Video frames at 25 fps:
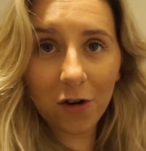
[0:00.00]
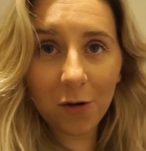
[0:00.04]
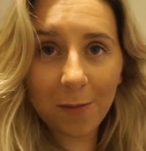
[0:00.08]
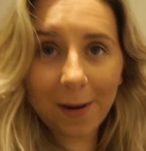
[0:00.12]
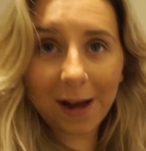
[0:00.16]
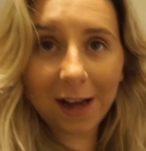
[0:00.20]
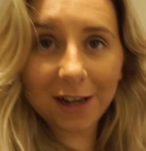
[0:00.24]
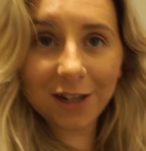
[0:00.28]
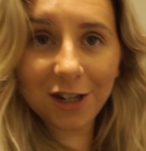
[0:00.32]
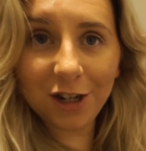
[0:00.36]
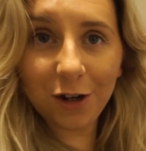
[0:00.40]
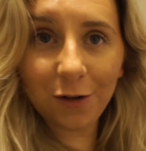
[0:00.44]
her
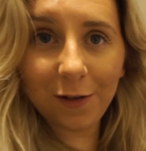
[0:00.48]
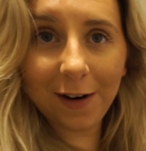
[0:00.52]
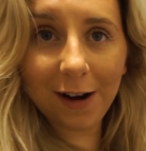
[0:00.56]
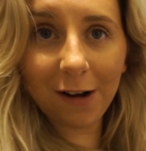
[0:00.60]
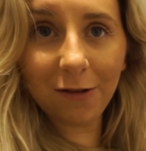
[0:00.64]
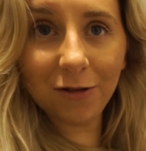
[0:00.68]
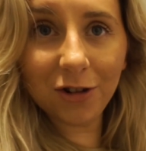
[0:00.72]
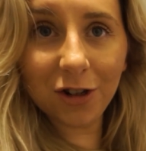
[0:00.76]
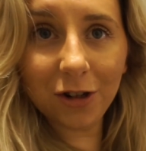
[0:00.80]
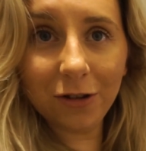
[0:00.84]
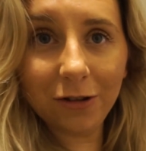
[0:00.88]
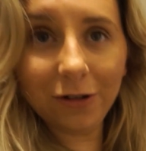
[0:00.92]
padding
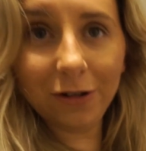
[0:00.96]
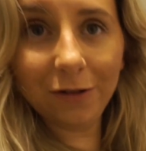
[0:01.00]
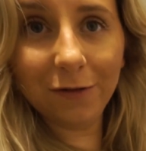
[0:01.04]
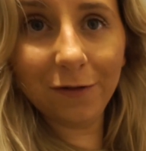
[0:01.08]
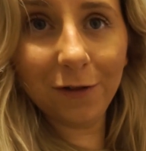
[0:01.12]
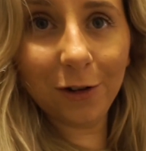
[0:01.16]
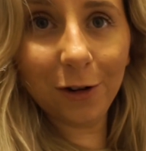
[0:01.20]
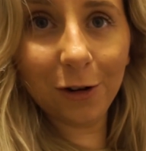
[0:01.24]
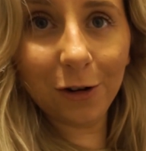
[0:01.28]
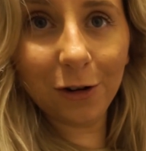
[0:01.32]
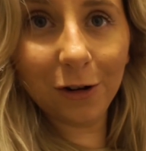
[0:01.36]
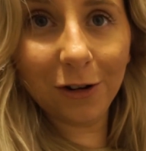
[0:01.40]
around on the
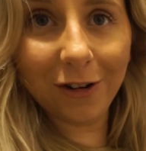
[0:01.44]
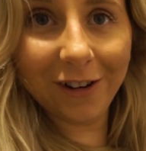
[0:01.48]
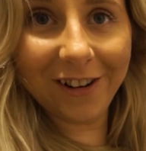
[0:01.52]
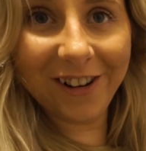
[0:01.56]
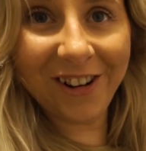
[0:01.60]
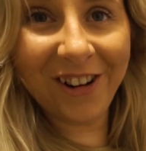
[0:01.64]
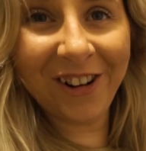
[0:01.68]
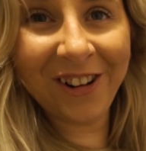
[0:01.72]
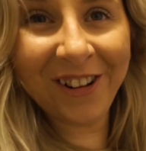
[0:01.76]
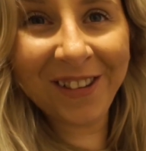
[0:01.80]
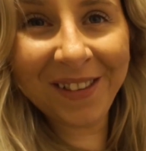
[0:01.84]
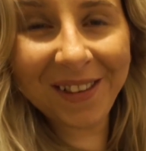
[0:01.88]
floor.
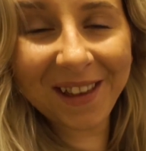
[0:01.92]
Oh,